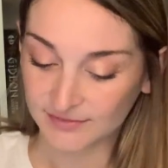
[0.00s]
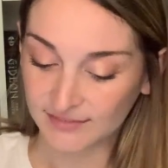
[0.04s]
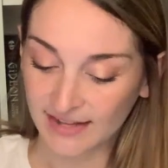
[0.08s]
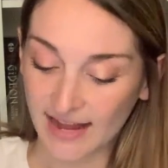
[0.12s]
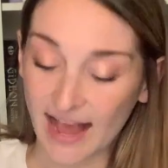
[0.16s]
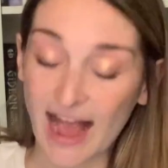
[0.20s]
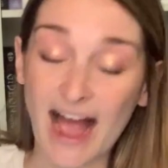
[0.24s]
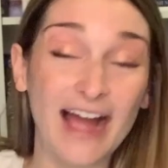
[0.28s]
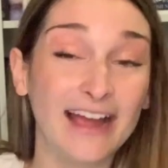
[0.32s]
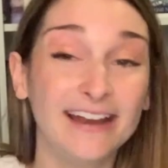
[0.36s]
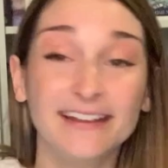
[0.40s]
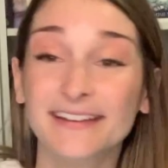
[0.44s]

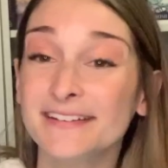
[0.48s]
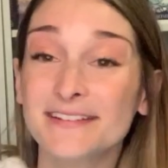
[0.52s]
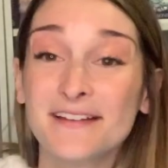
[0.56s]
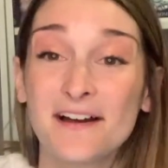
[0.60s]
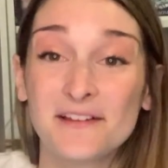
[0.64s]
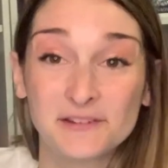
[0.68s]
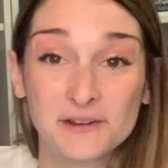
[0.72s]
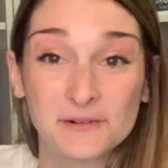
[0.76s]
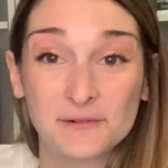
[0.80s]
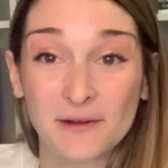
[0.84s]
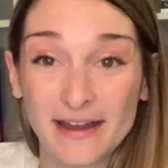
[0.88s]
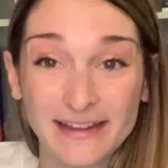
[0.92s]
I did
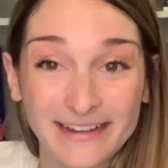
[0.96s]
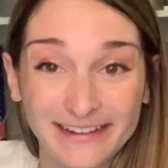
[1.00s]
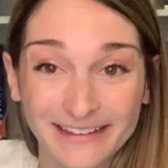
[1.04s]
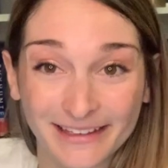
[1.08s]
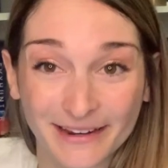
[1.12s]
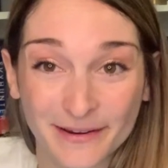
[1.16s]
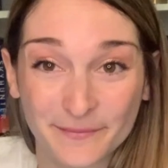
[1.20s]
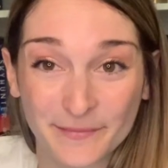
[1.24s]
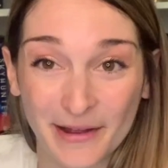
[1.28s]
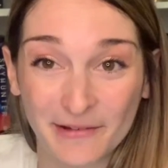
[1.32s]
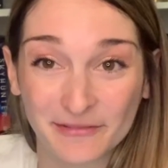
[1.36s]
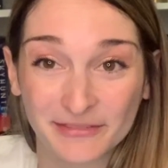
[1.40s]
not know
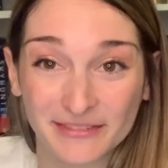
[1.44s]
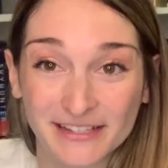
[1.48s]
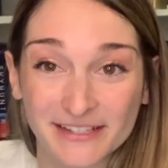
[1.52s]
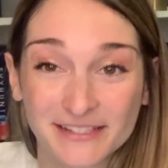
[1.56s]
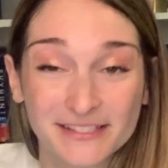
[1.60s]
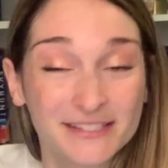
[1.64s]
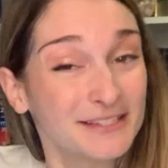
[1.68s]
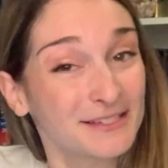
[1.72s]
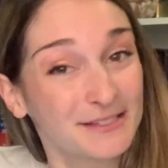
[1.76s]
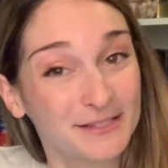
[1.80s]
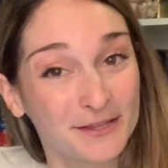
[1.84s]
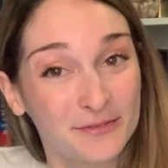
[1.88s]
anything about
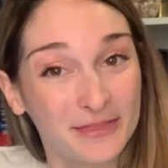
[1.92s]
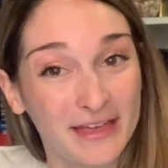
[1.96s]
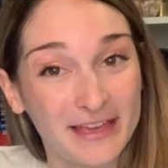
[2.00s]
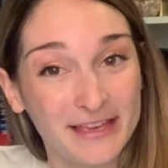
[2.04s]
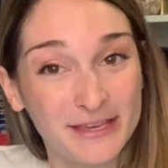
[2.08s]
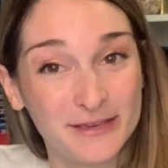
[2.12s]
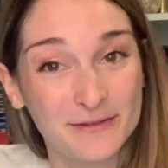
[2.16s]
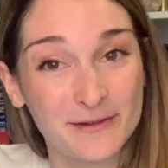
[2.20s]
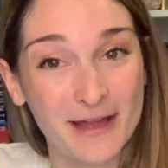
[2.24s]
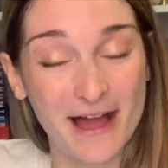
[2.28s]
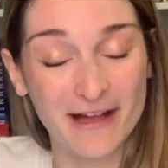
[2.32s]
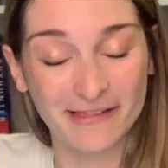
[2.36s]
this, so
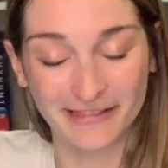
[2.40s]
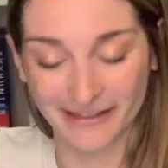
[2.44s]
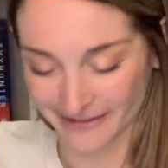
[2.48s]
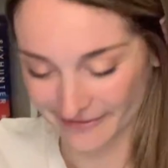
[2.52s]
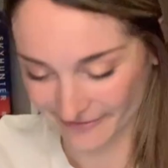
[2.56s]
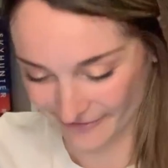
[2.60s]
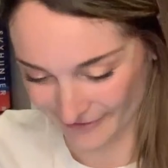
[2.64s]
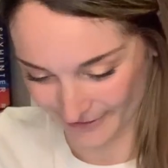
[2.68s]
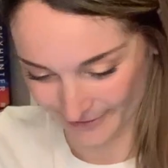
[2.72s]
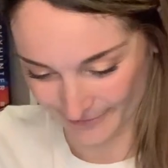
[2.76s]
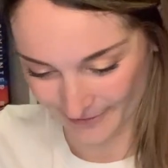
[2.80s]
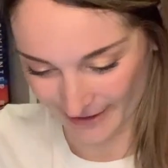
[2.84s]
thank you, Alan,
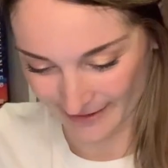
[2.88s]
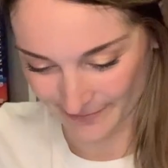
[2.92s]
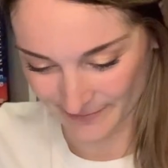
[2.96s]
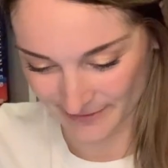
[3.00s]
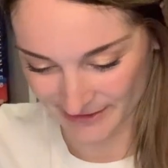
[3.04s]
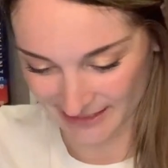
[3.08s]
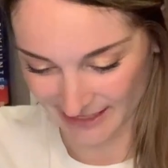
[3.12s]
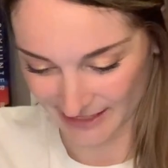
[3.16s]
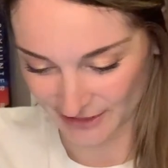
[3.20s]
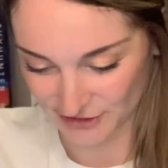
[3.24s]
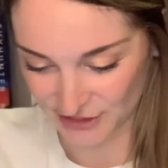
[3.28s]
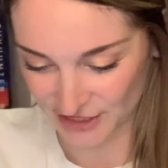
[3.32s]
for the
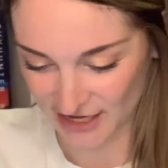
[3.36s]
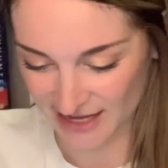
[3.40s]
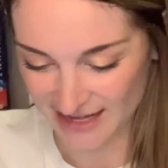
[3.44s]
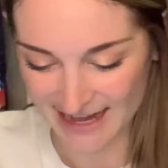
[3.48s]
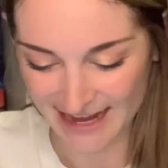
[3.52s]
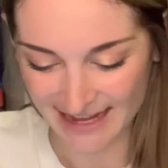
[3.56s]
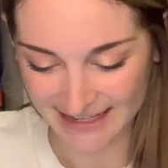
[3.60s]
recommendation.